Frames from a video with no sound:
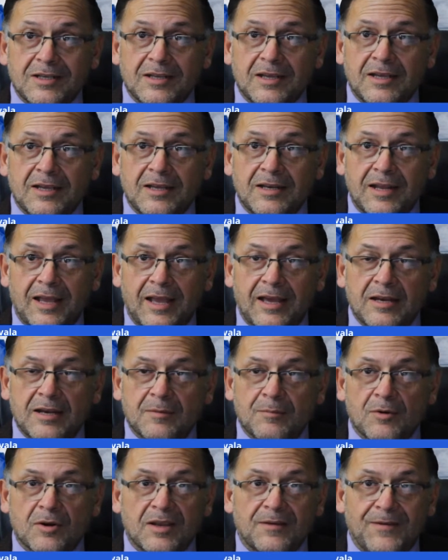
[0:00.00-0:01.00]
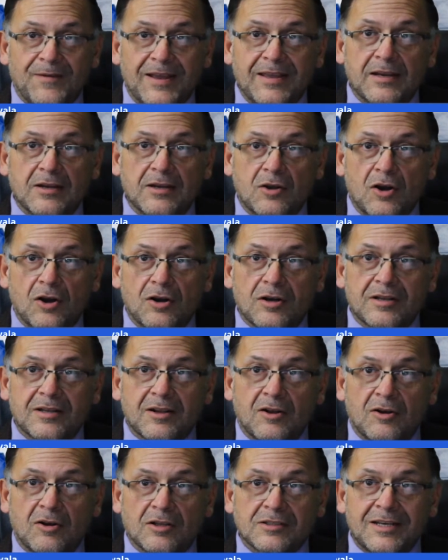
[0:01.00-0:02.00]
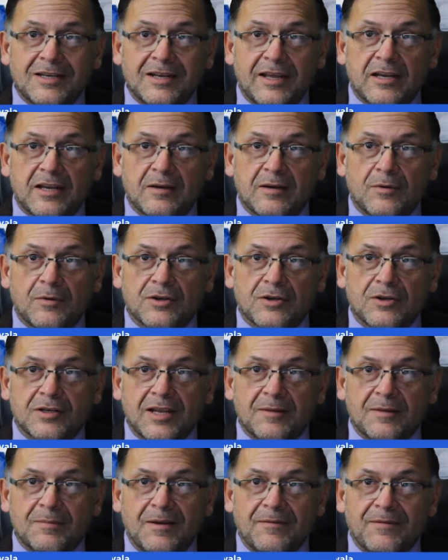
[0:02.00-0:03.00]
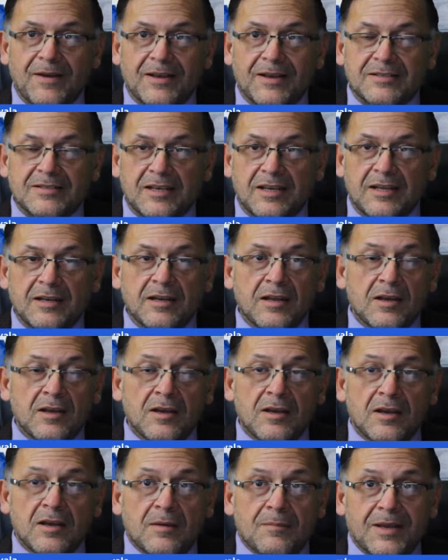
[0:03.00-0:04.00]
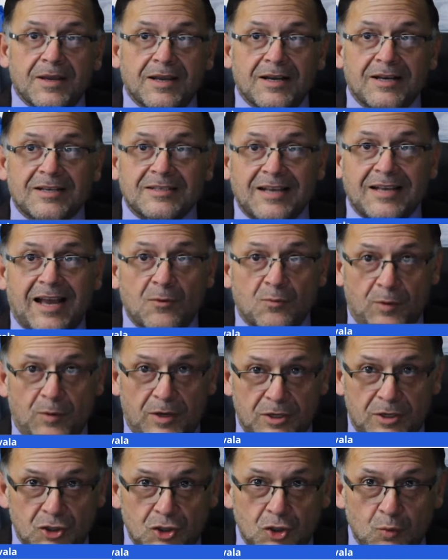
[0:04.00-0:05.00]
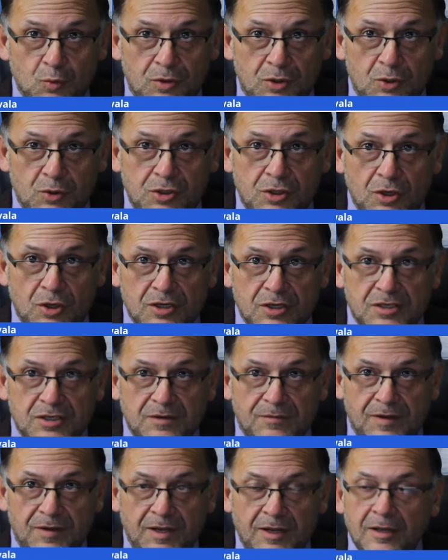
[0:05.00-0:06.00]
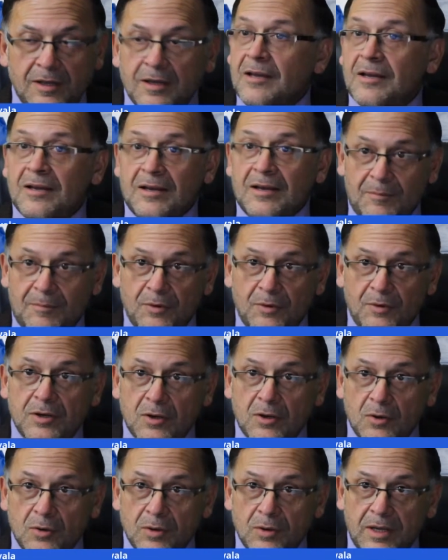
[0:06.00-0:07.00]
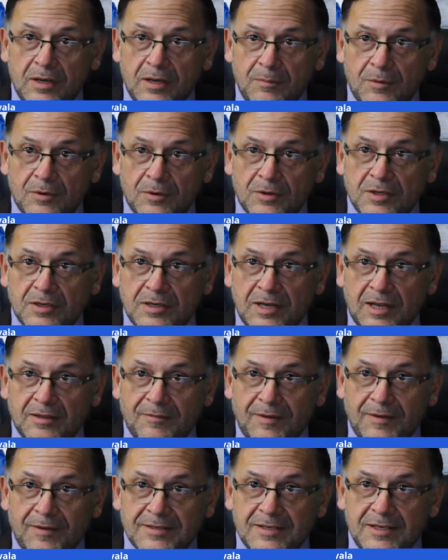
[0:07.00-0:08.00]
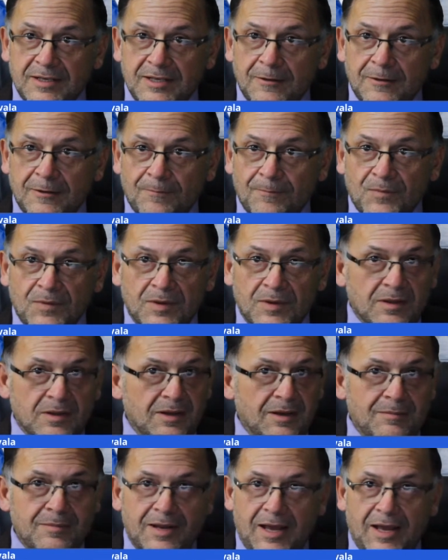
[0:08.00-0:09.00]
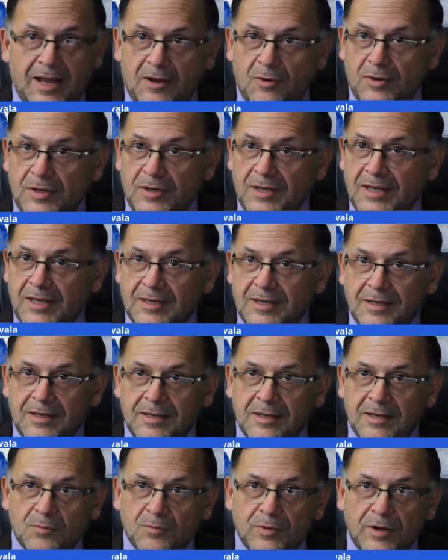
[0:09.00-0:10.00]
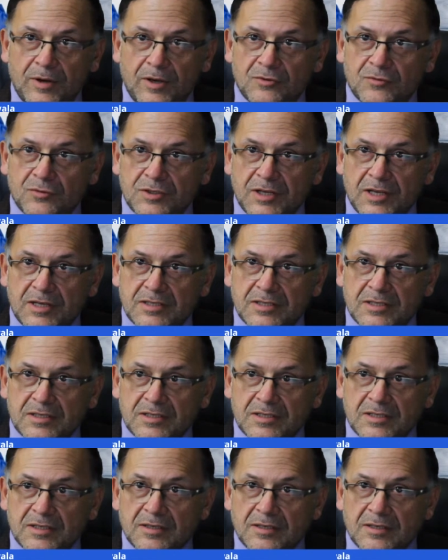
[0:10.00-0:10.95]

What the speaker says: in Edinburgh. If I get called in Edinburgh to take my vaccine because I registered with UTRGV, I'm going to go to Edinburgh to take the vaccine. I'm not going to get it here in Brownsville, Texas.